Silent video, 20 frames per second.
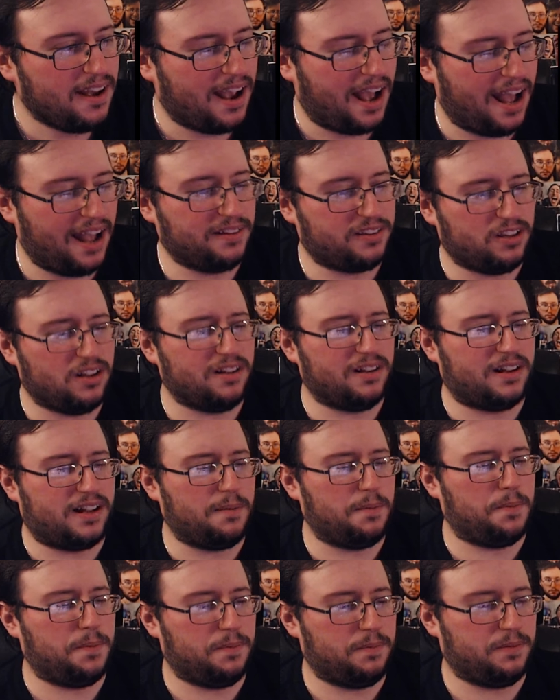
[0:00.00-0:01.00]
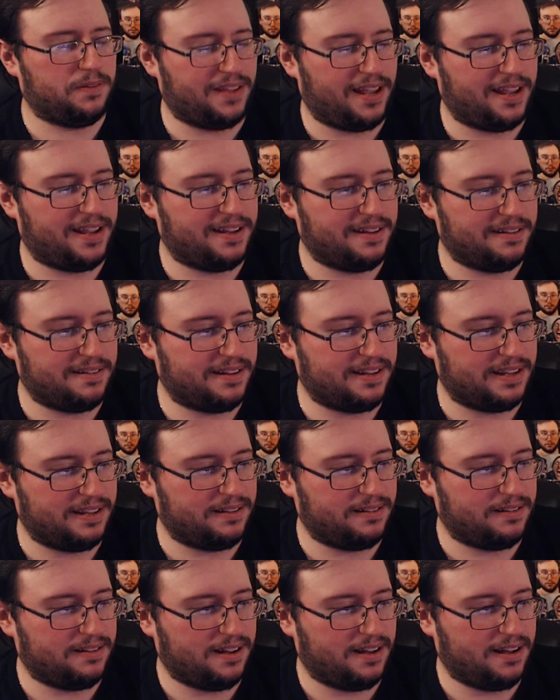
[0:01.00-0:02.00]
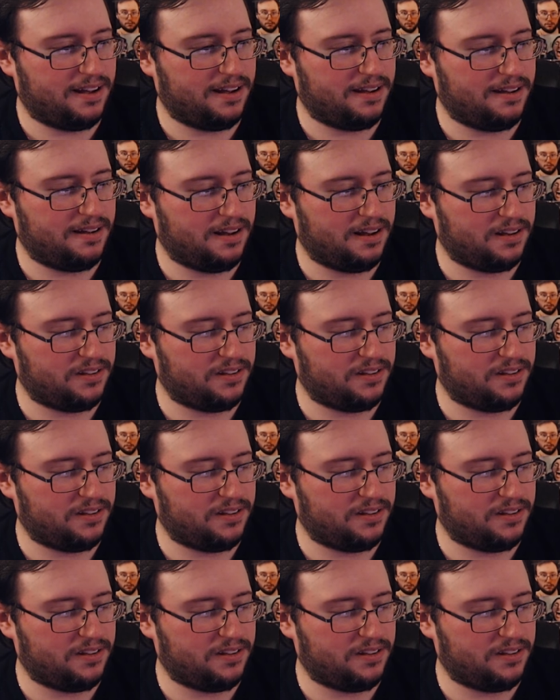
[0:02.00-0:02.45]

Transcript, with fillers: I saw a couple people say he uh,